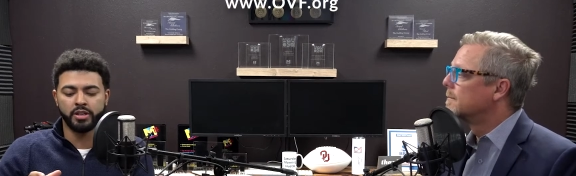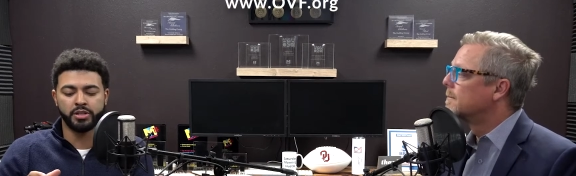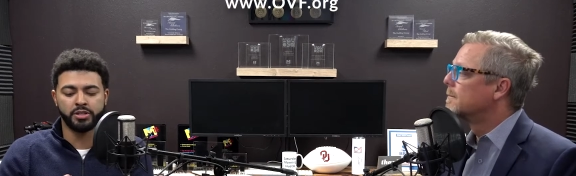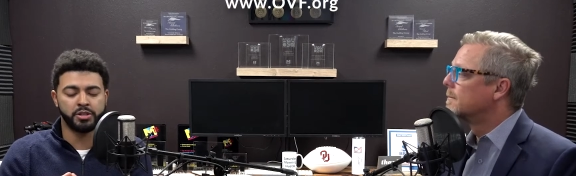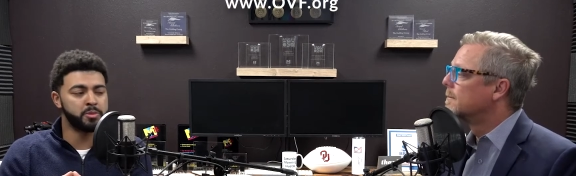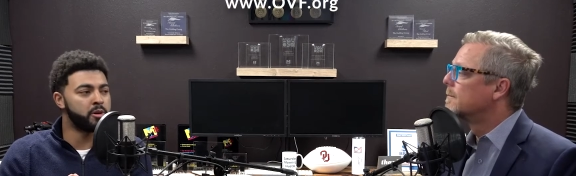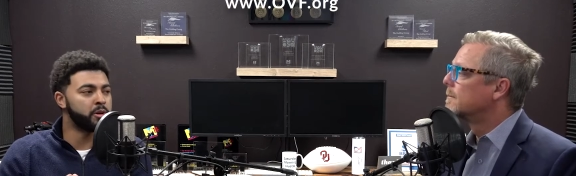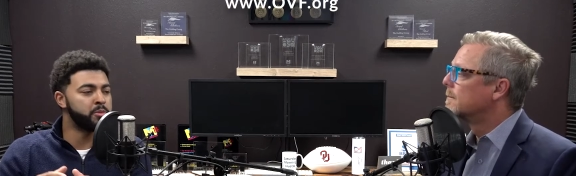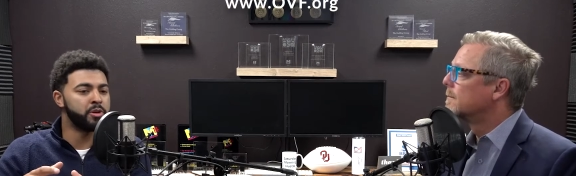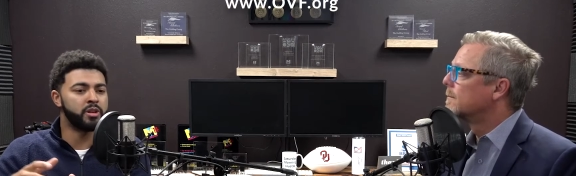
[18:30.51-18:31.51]
Speaker 1: just a small
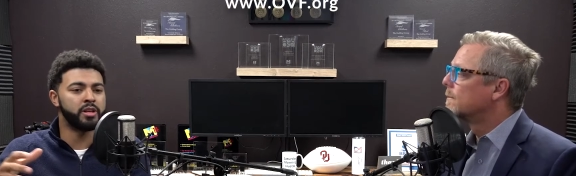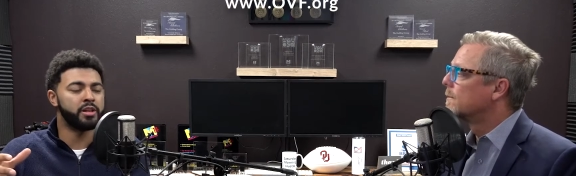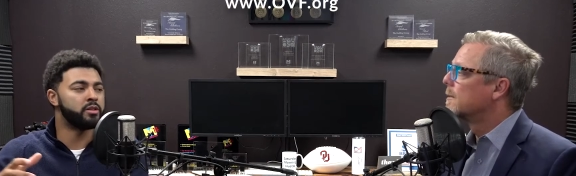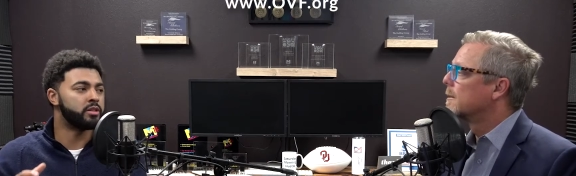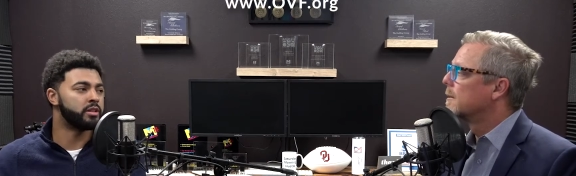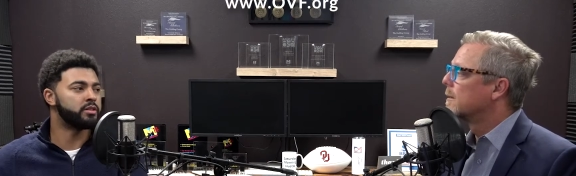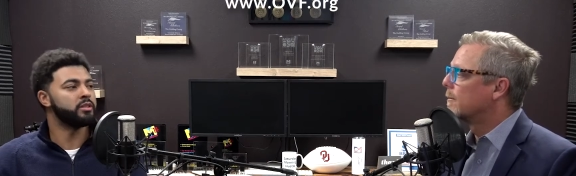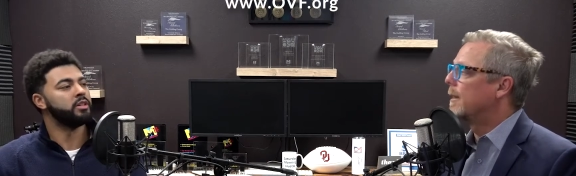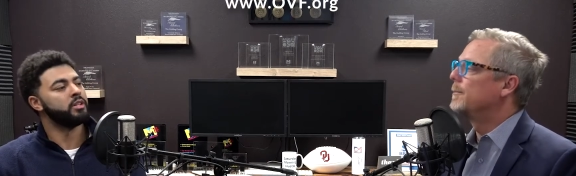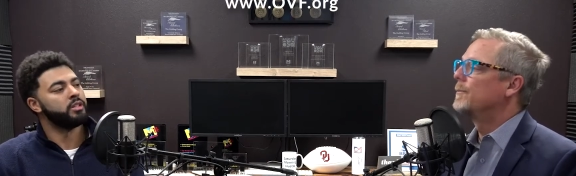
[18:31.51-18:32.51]
community here and there.
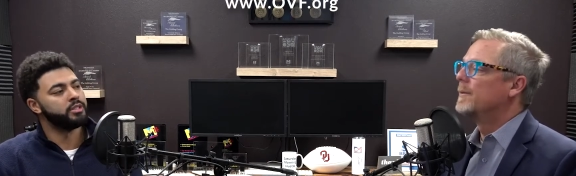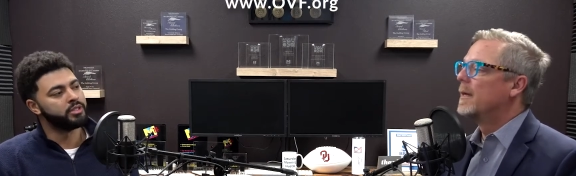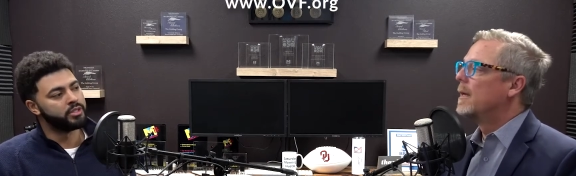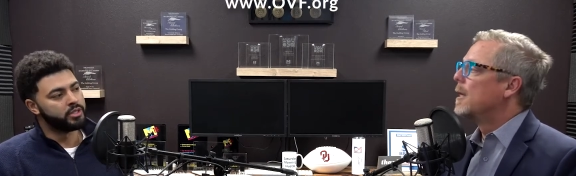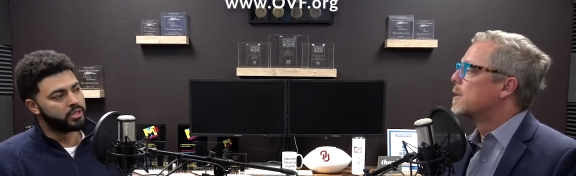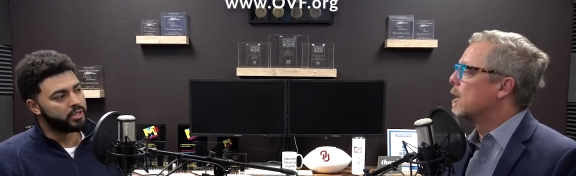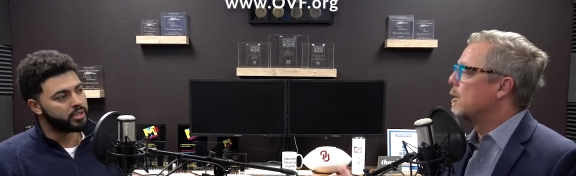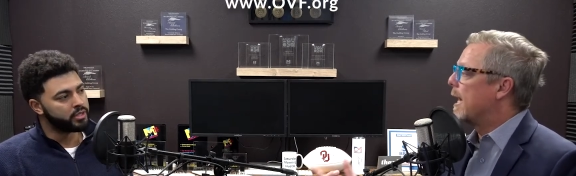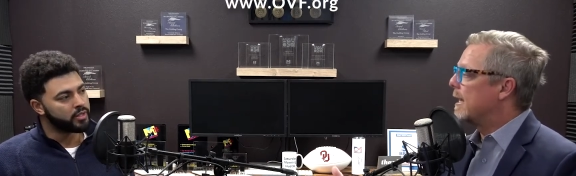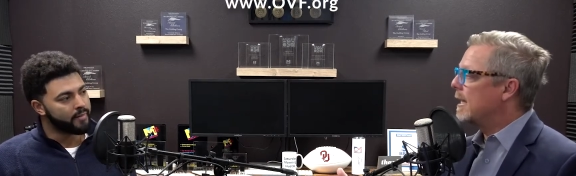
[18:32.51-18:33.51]
Right. So you
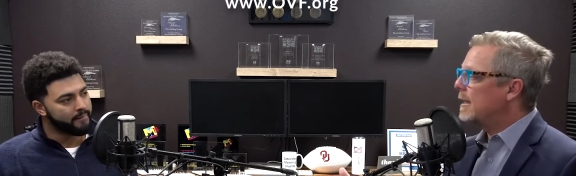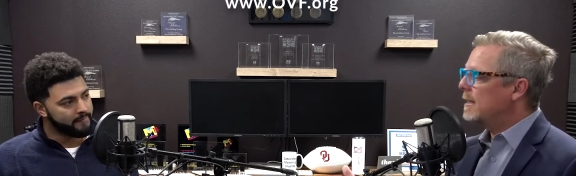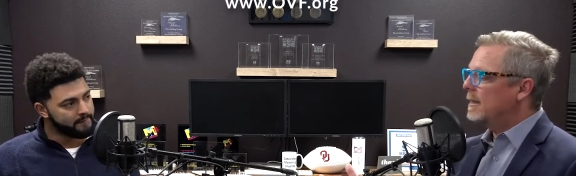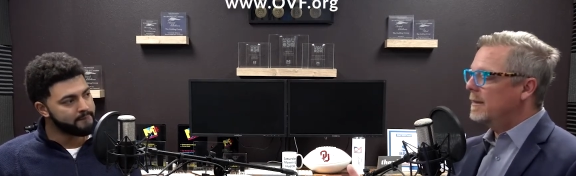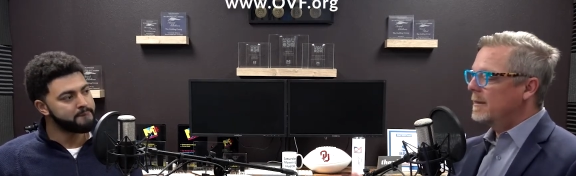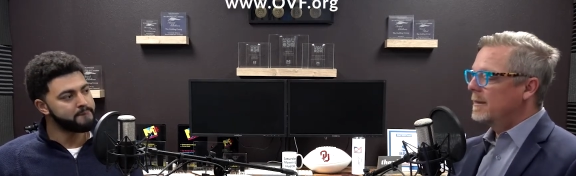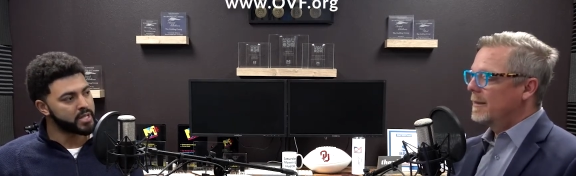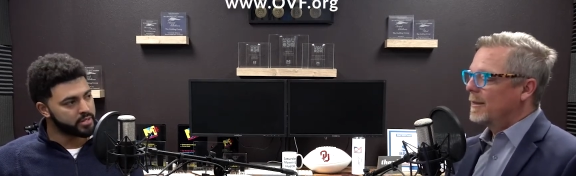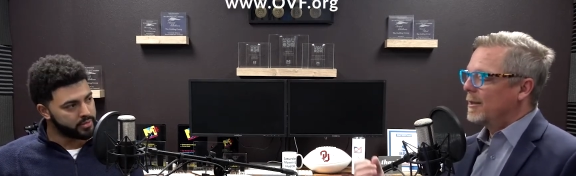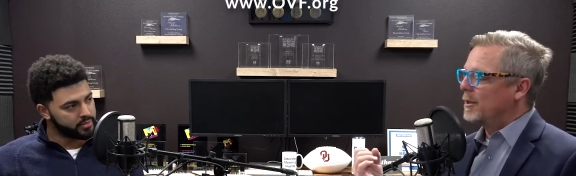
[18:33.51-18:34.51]
had an idea,
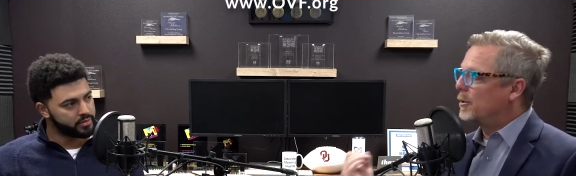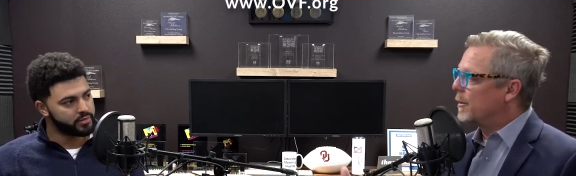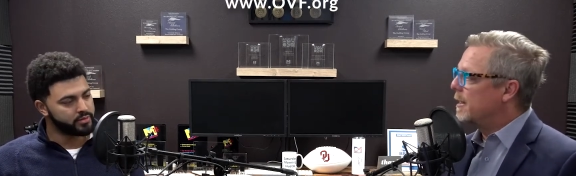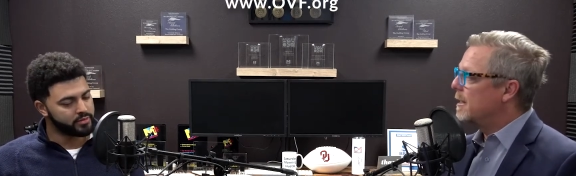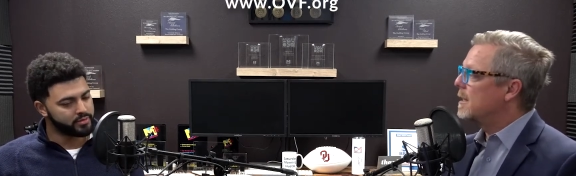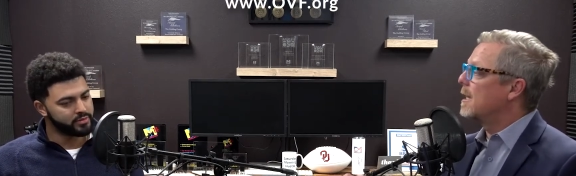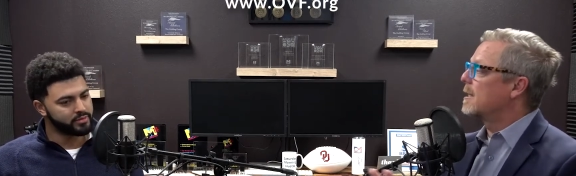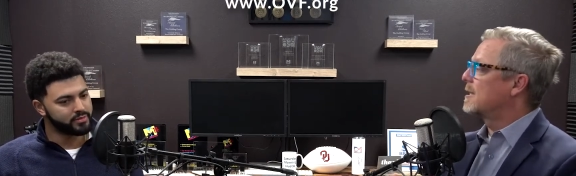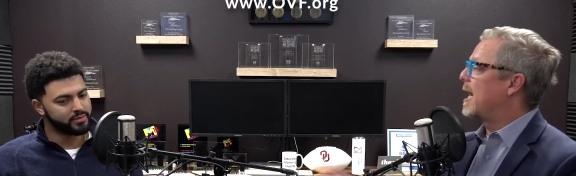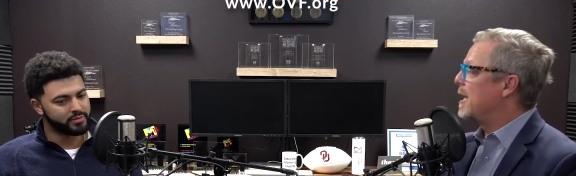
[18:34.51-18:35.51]
you created
Speaker 2: a, a,
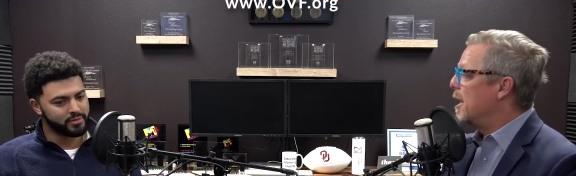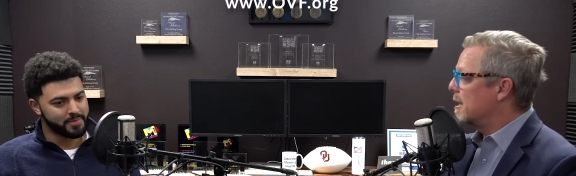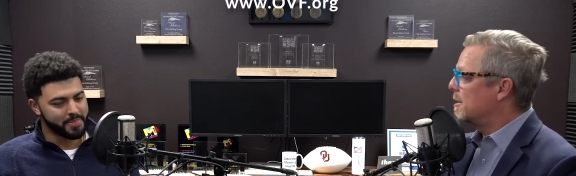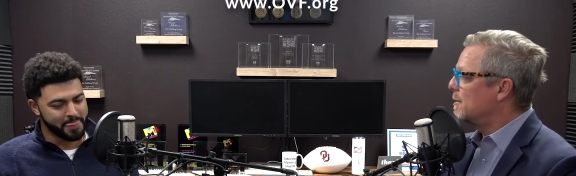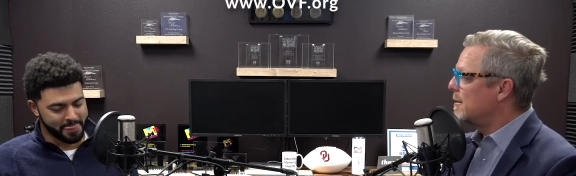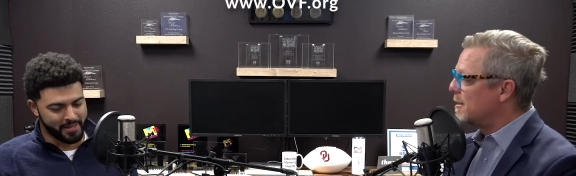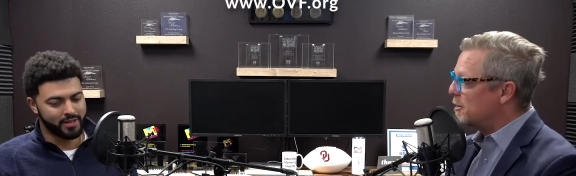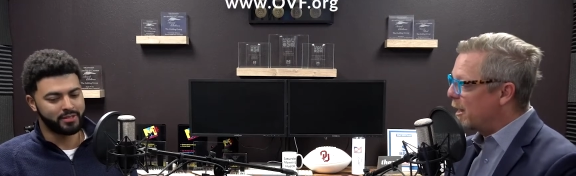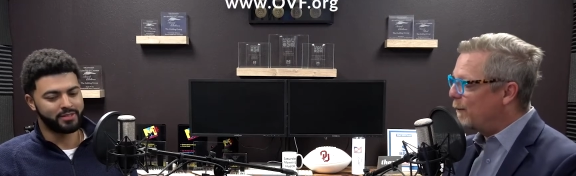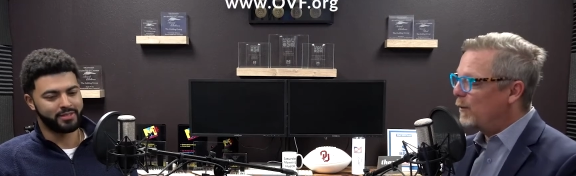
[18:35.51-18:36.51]
side hustle to yeah.
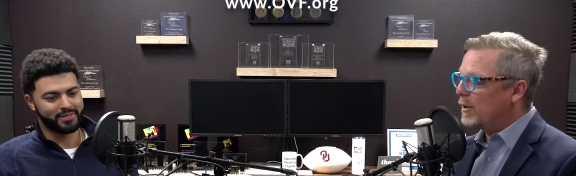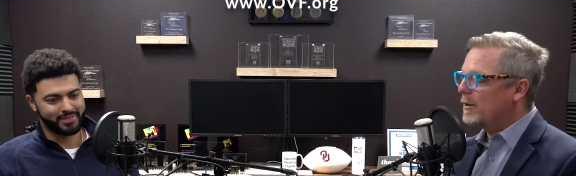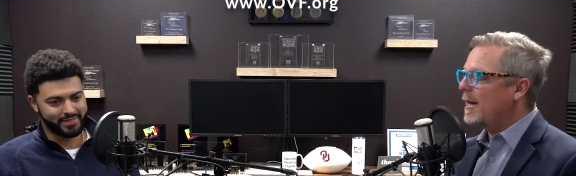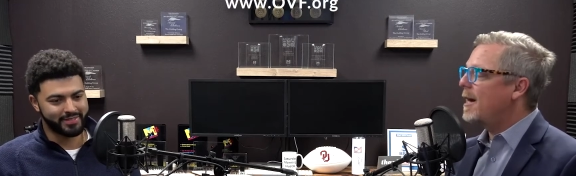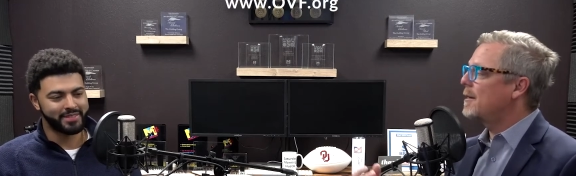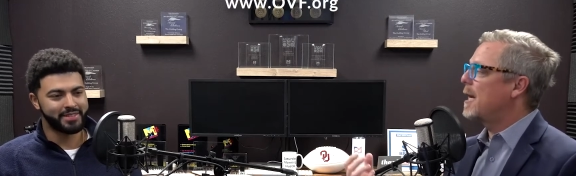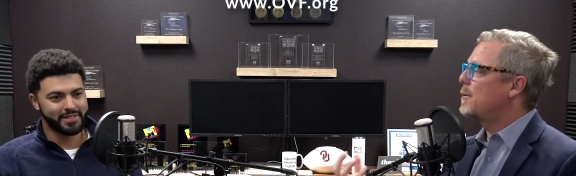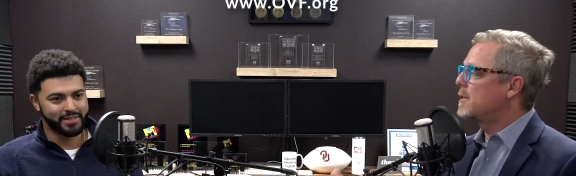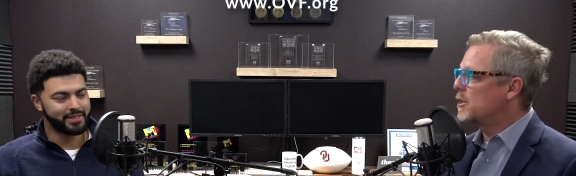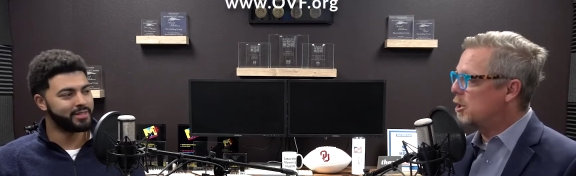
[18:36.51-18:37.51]
try to figure it out. Now
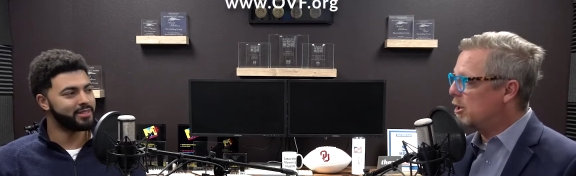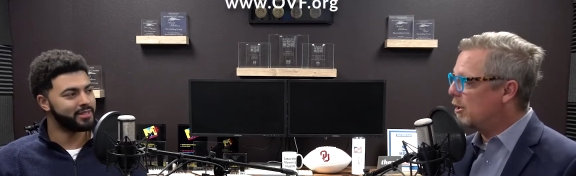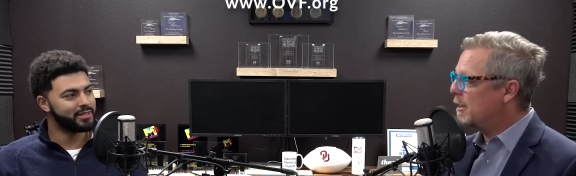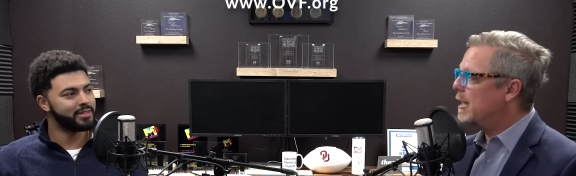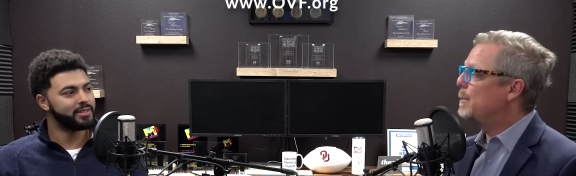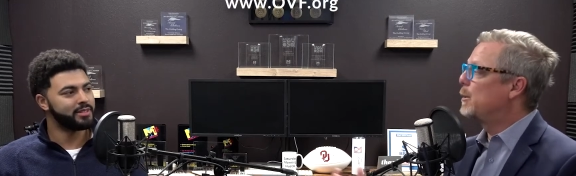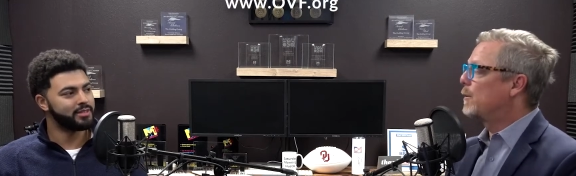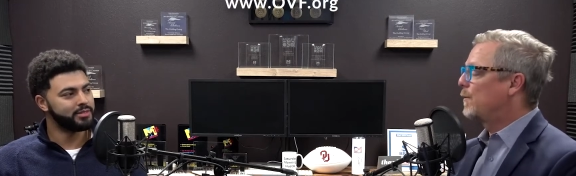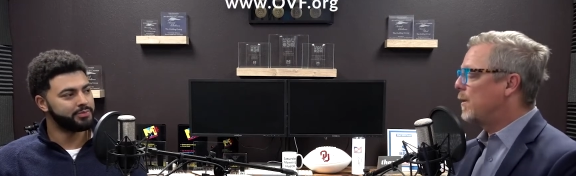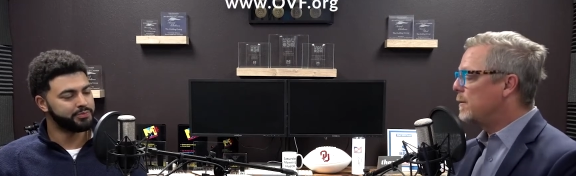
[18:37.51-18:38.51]
it's a startup. You're
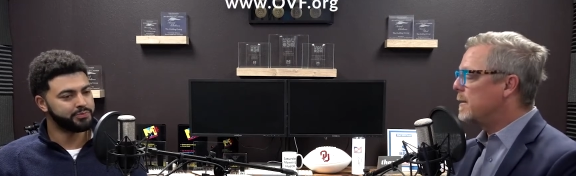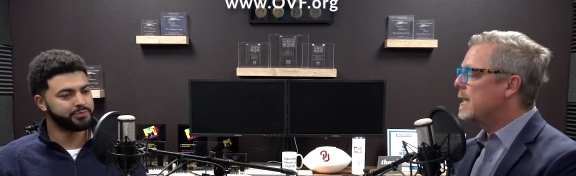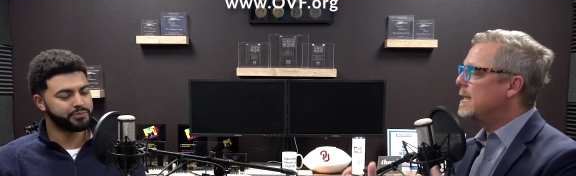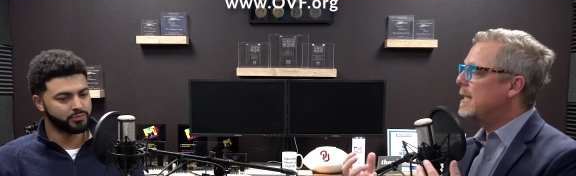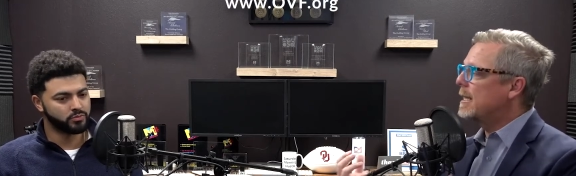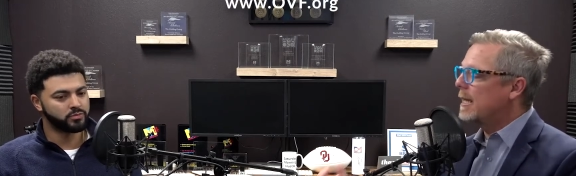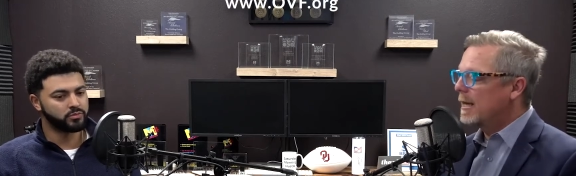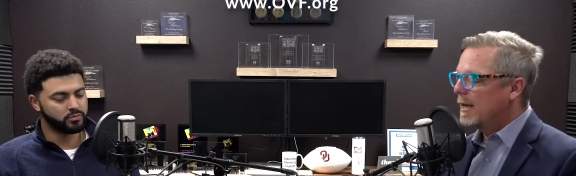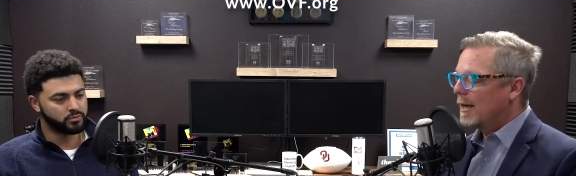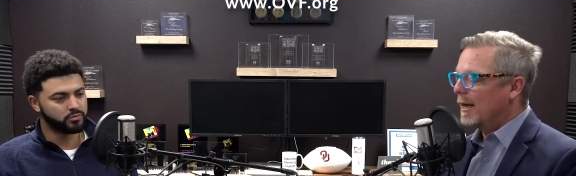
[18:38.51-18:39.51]
fundraising.
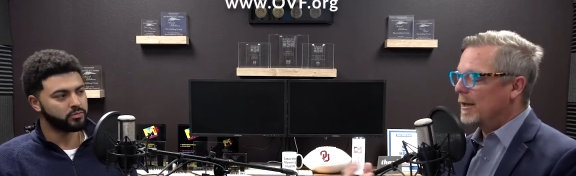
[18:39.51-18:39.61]
Uh,